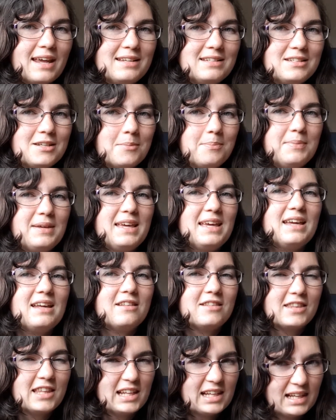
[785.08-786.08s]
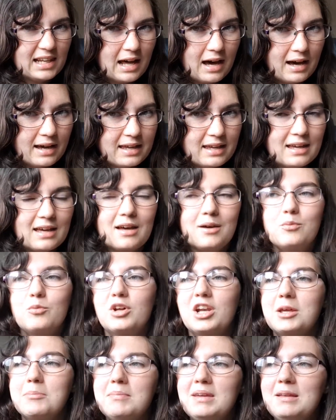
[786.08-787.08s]
end up being the lie, and
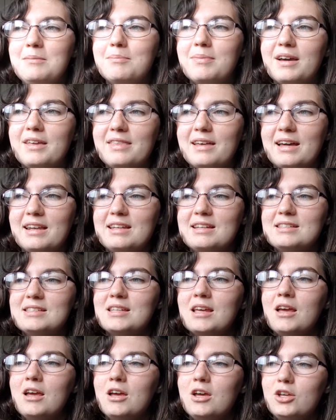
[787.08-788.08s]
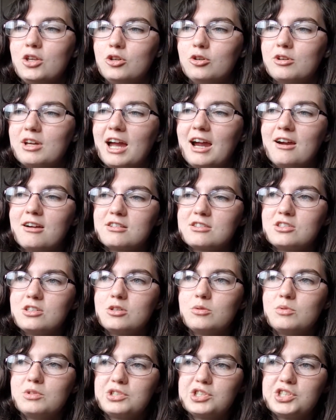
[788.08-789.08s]
what I mean by that is your character
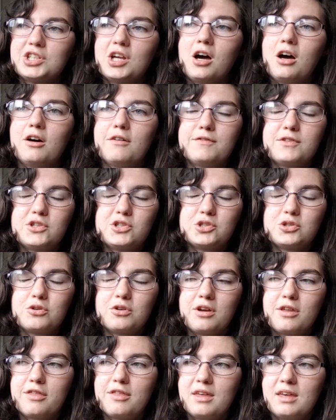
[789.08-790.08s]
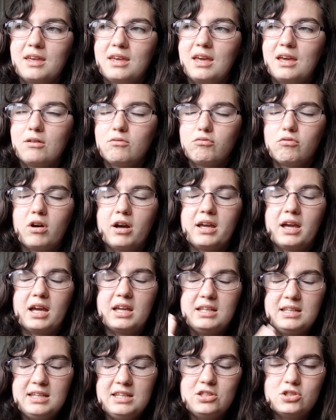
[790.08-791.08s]
will start off the story thinking, right, I
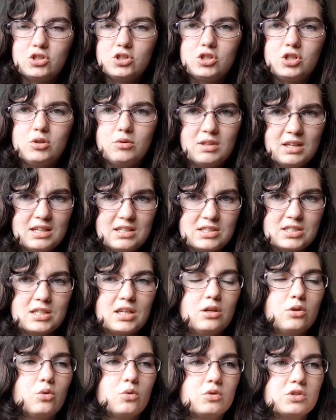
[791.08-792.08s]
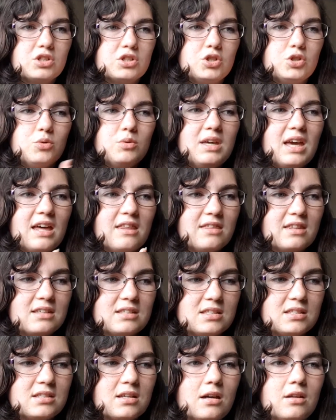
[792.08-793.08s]
need to do this in order to get
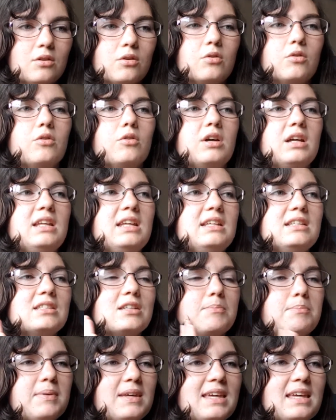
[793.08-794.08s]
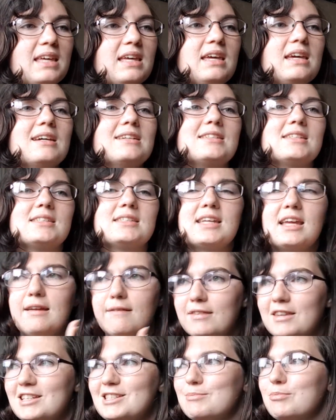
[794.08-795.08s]
this done, or I need to be here to save
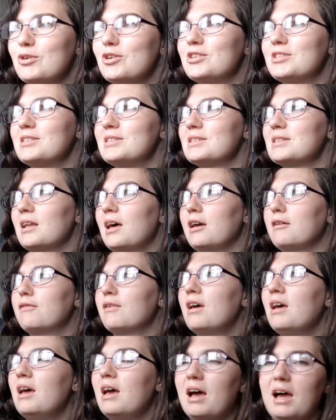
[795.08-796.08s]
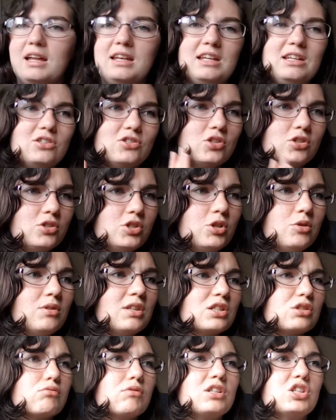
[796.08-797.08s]
this person's life. I need to do
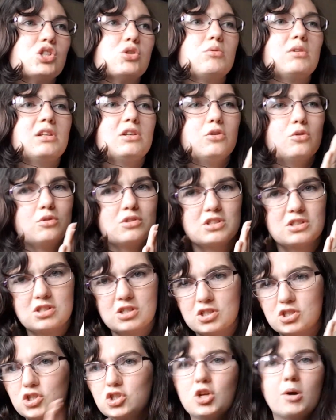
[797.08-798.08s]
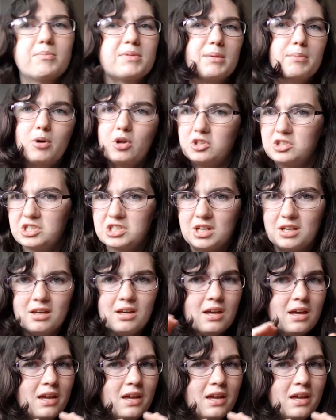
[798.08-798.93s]
this ritual in order to stop the monster.